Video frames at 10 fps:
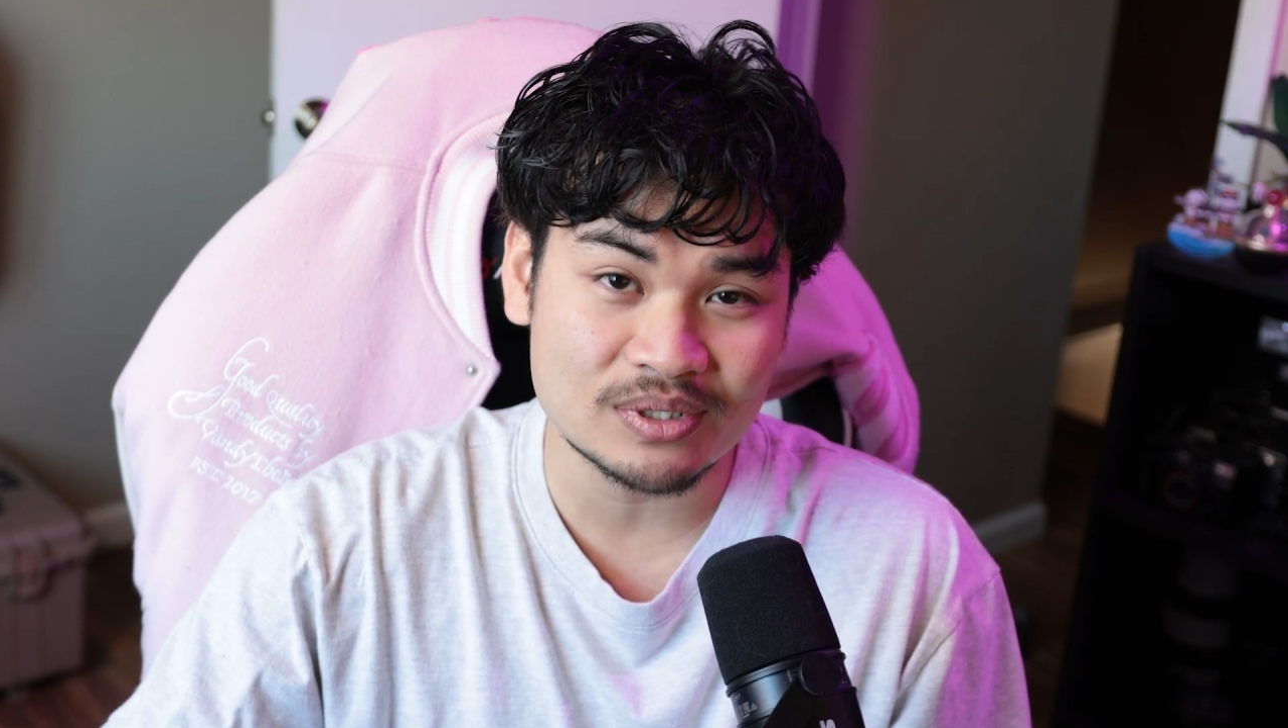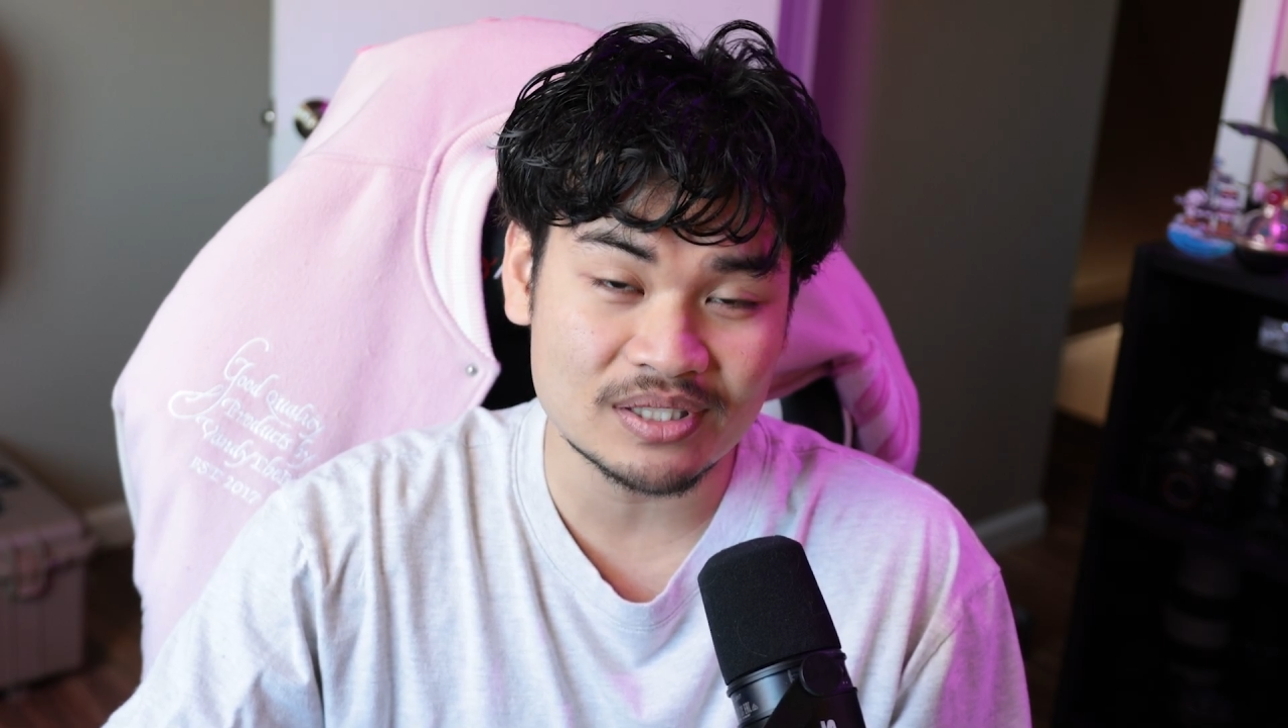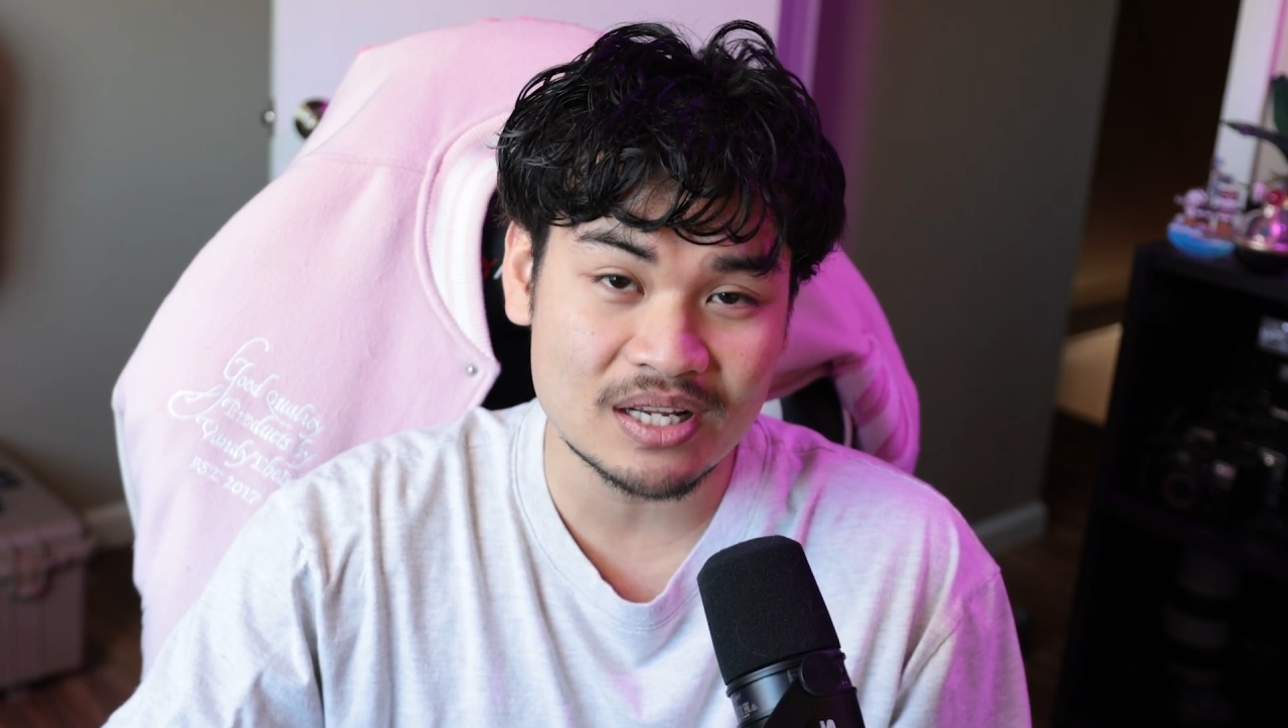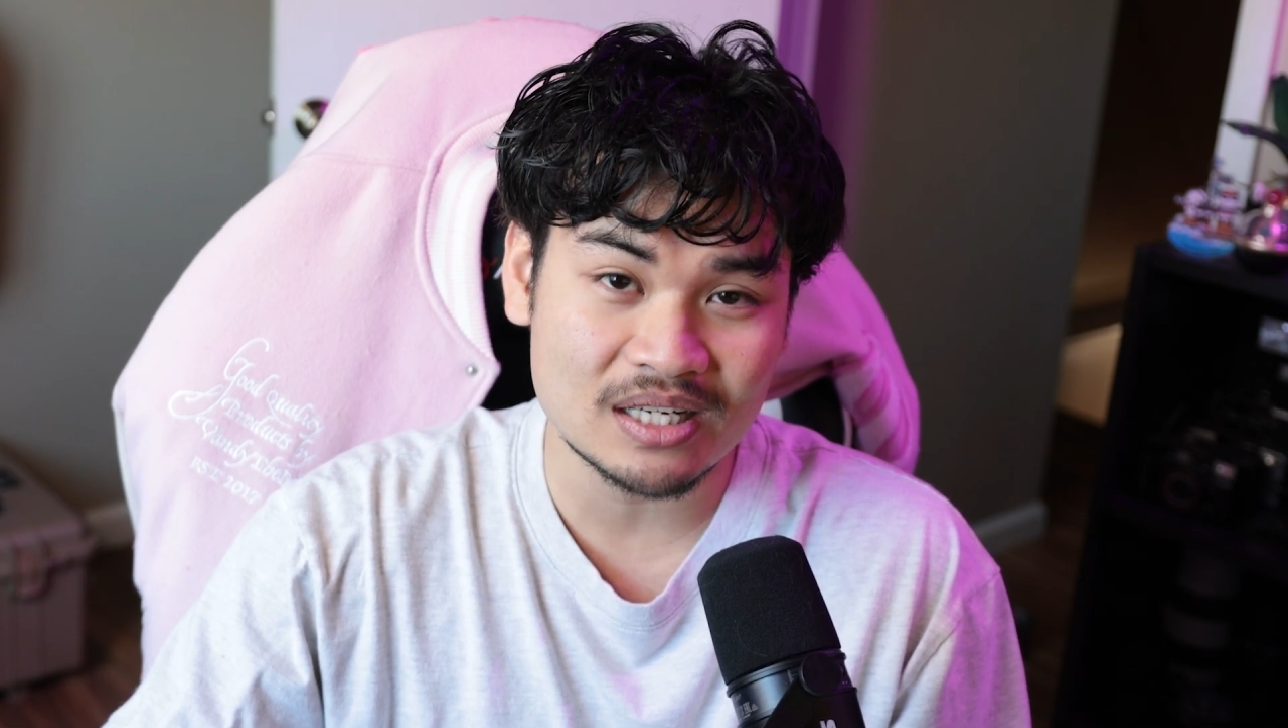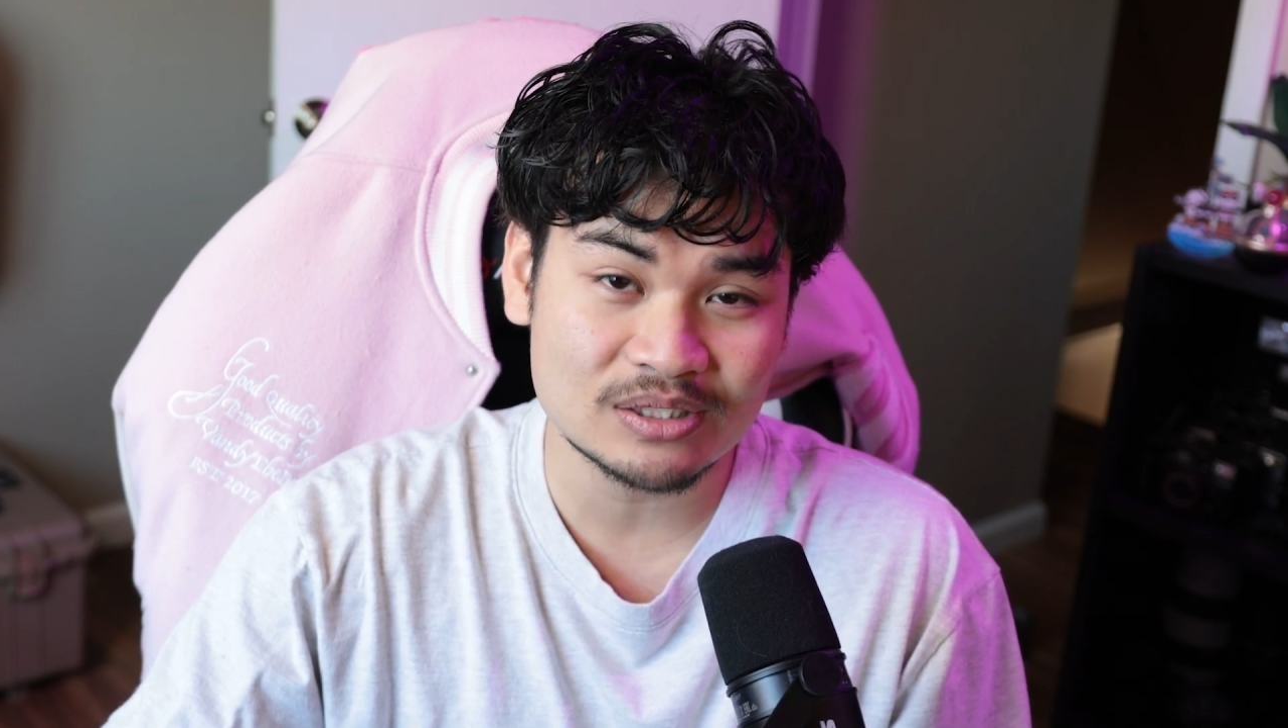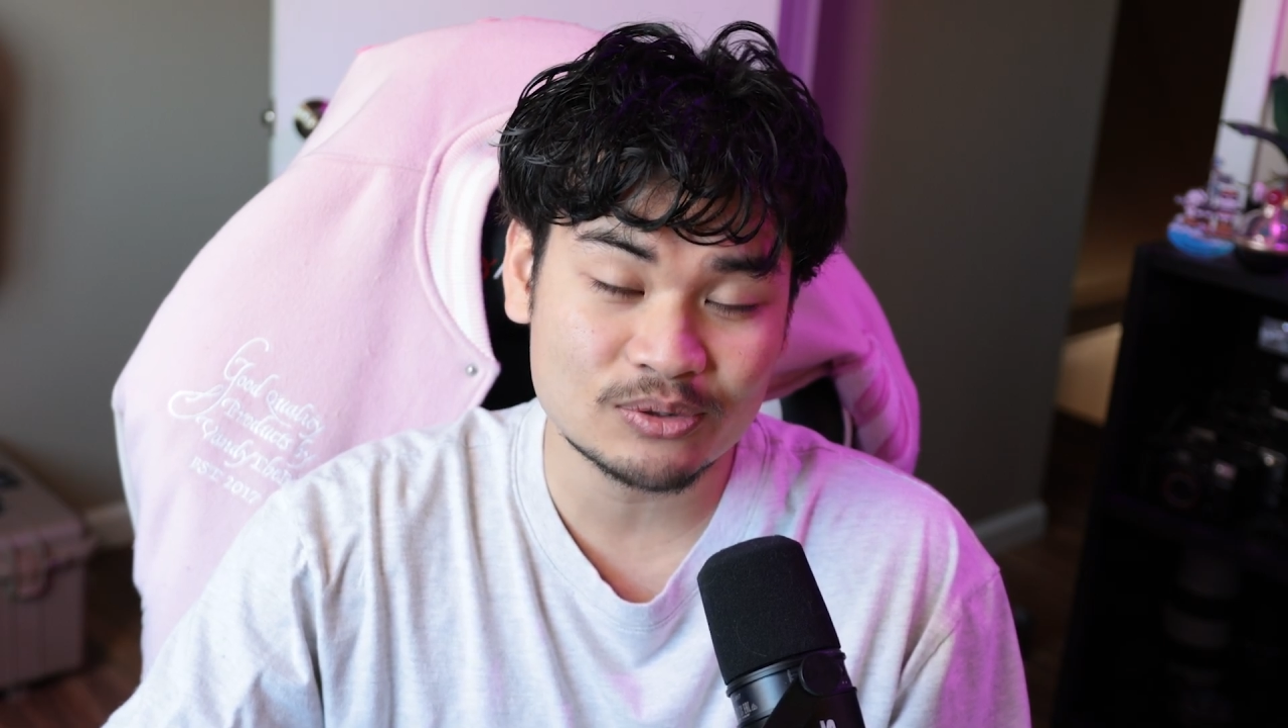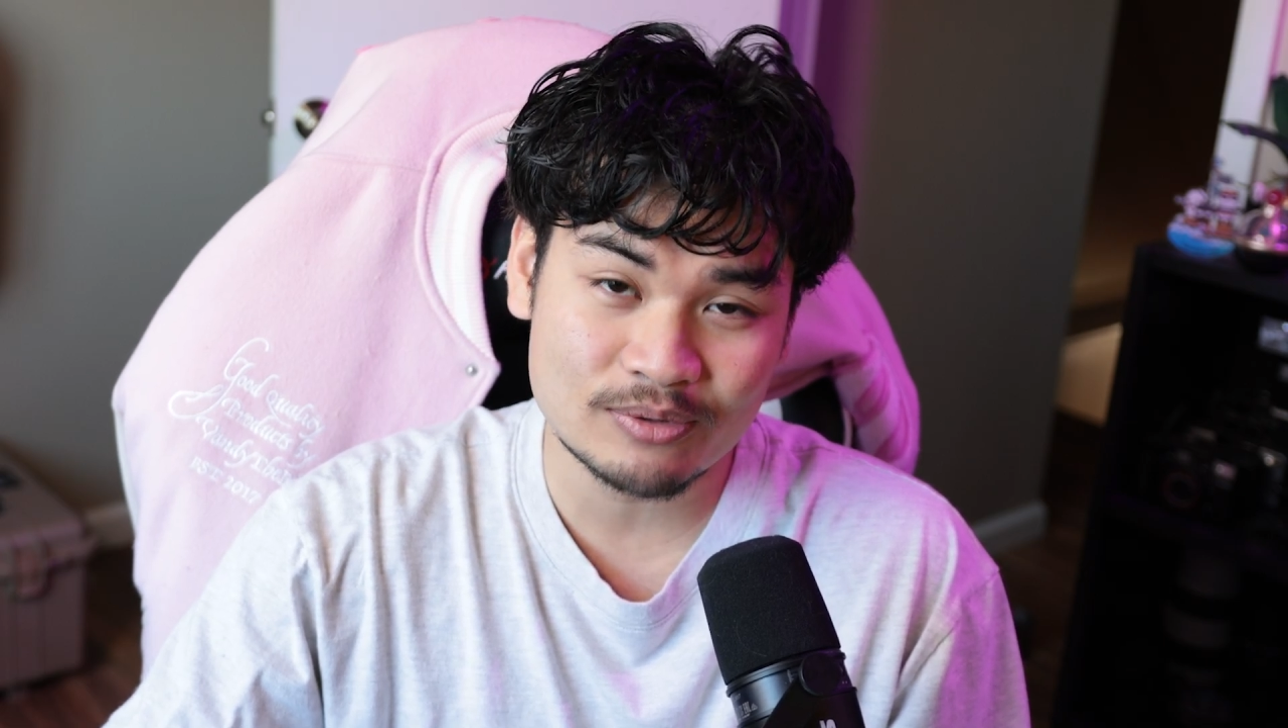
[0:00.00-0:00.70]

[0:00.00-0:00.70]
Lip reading: unlock